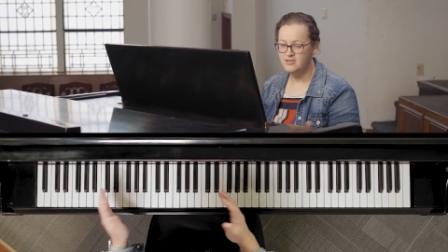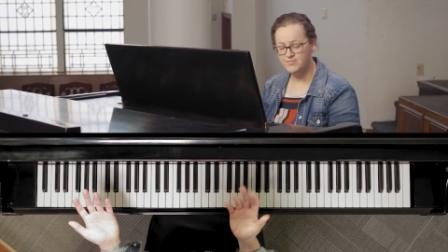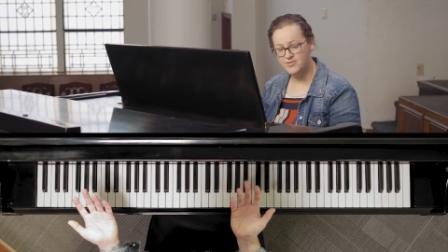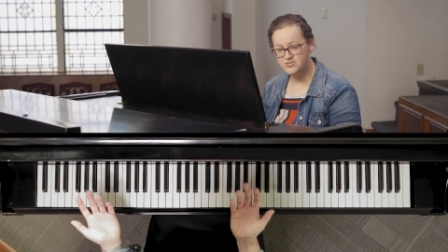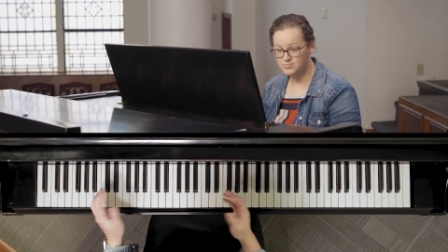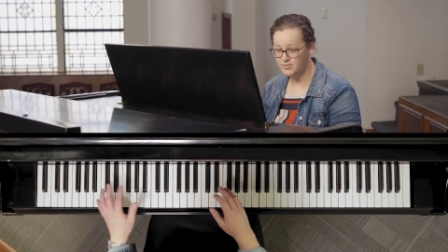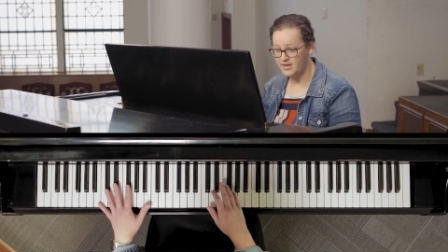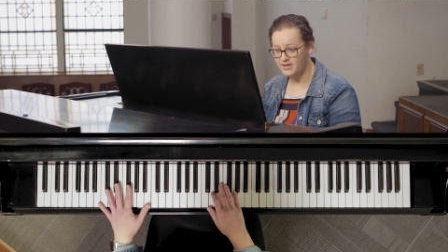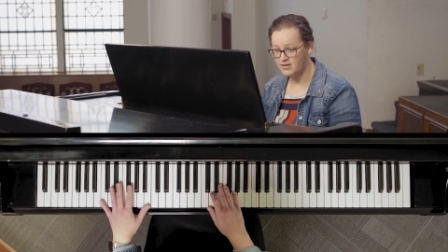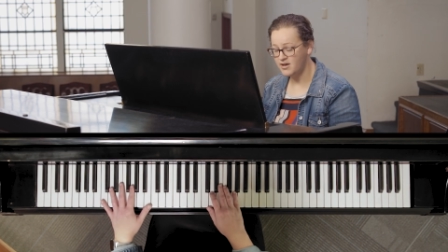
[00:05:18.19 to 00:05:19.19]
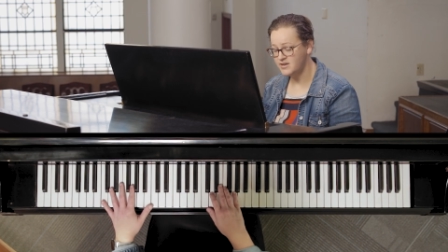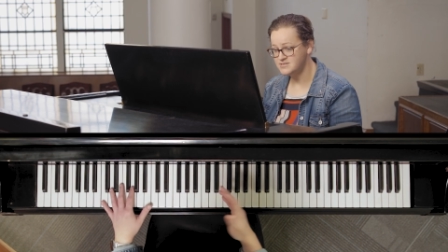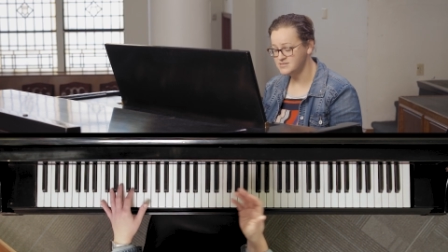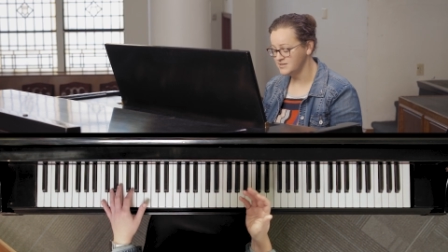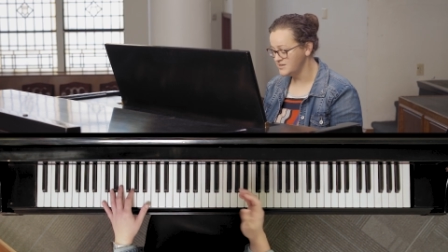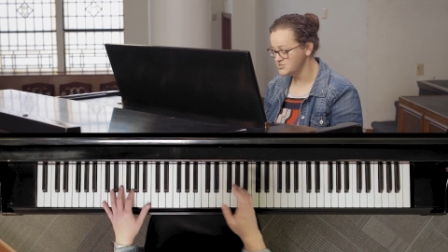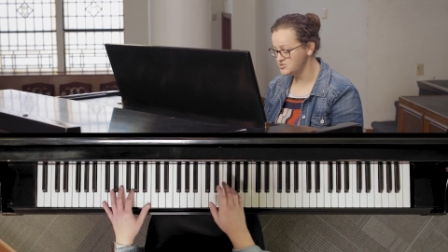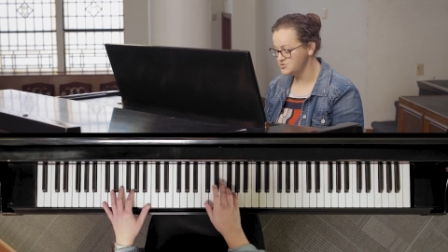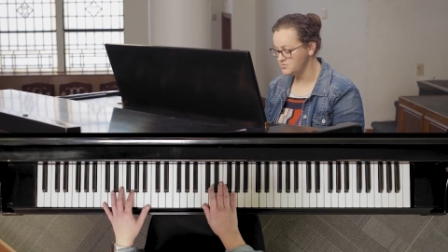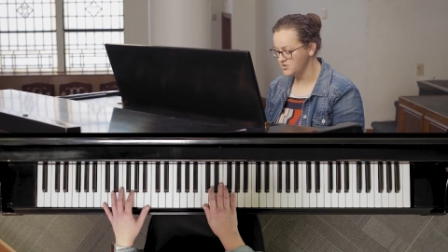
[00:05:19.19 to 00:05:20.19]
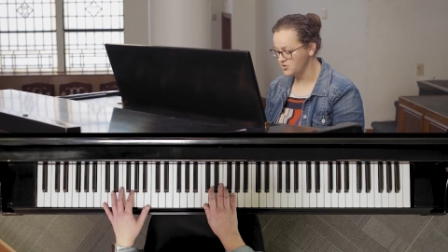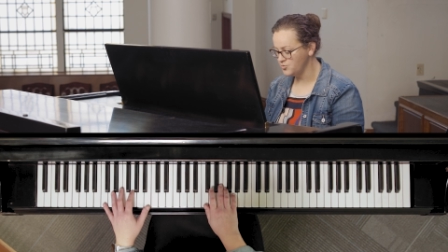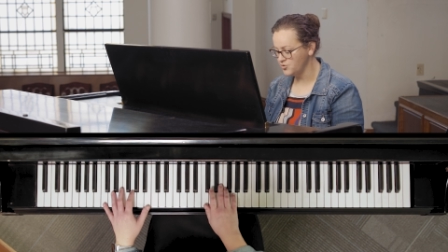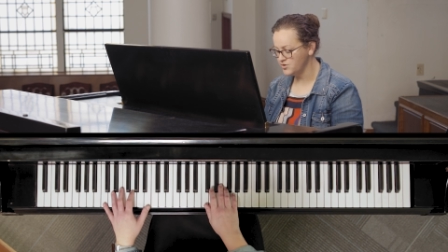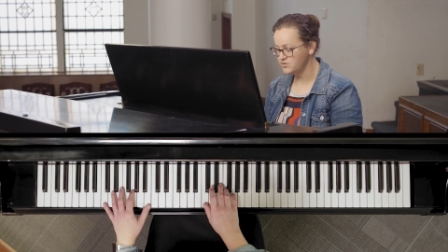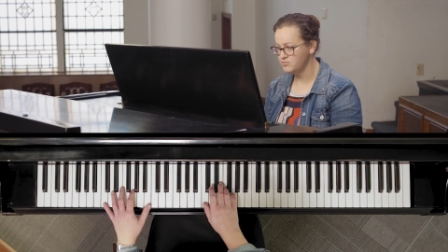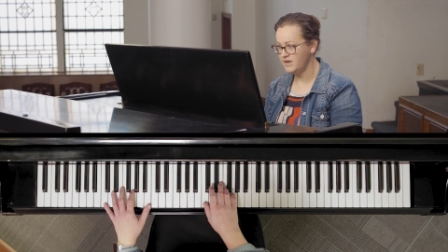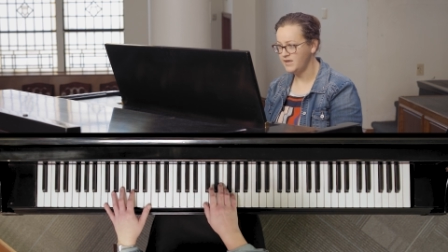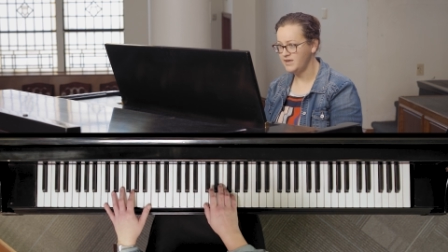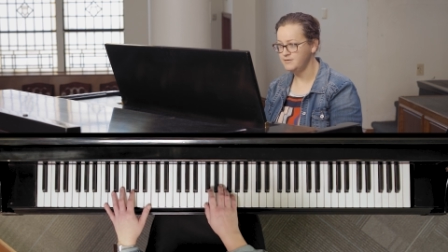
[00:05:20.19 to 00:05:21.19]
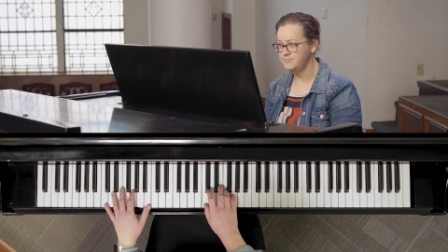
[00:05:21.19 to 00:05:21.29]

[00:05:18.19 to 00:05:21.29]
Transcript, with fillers: The first way, honestly, is just doing a chord in the right hand,